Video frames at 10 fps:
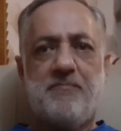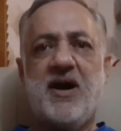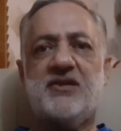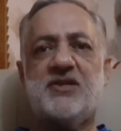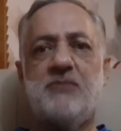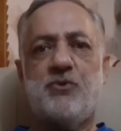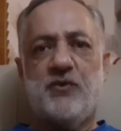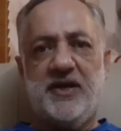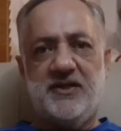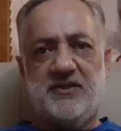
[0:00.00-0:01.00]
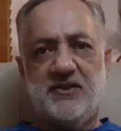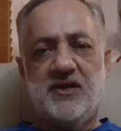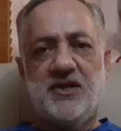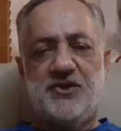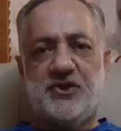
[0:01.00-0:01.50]
Pakistan provides
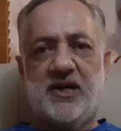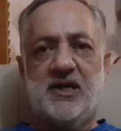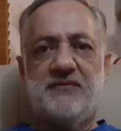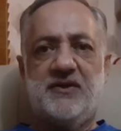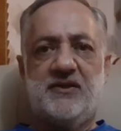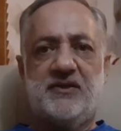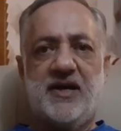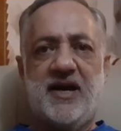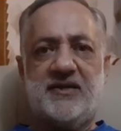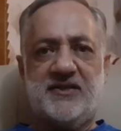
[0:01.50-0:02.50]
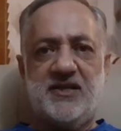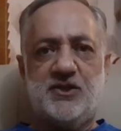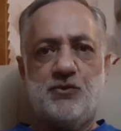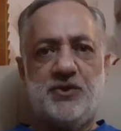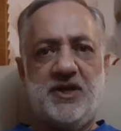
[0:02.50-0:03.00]
China with access
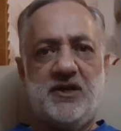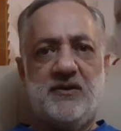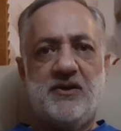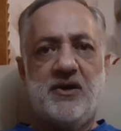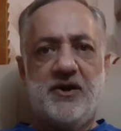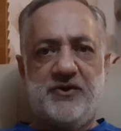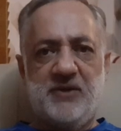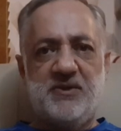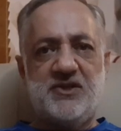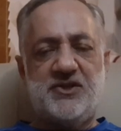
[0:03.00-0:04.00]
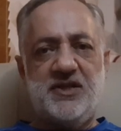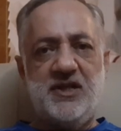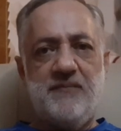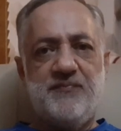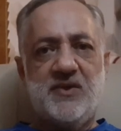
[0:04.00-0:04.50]
to the Arabian
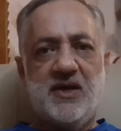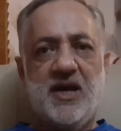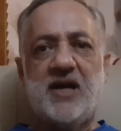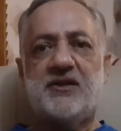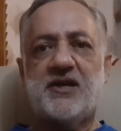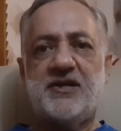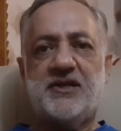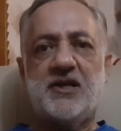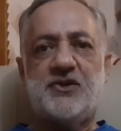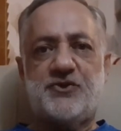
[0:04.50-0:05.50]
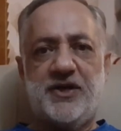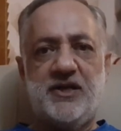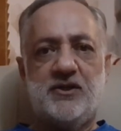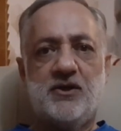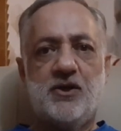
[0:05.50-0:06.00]
Sea and critical
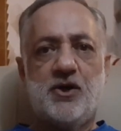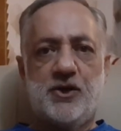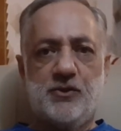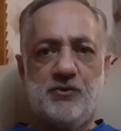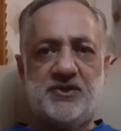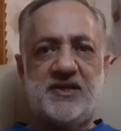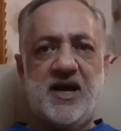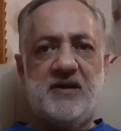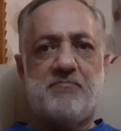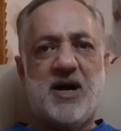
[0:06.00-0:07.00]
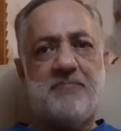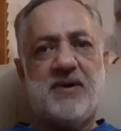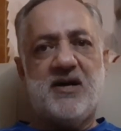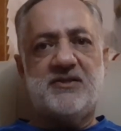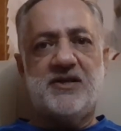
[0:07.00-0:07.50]
trade routes that
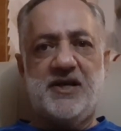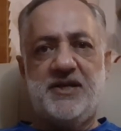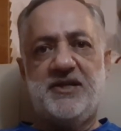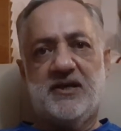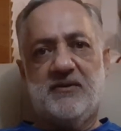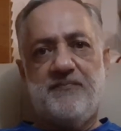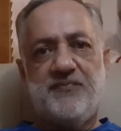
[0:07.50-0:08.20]
bypass India,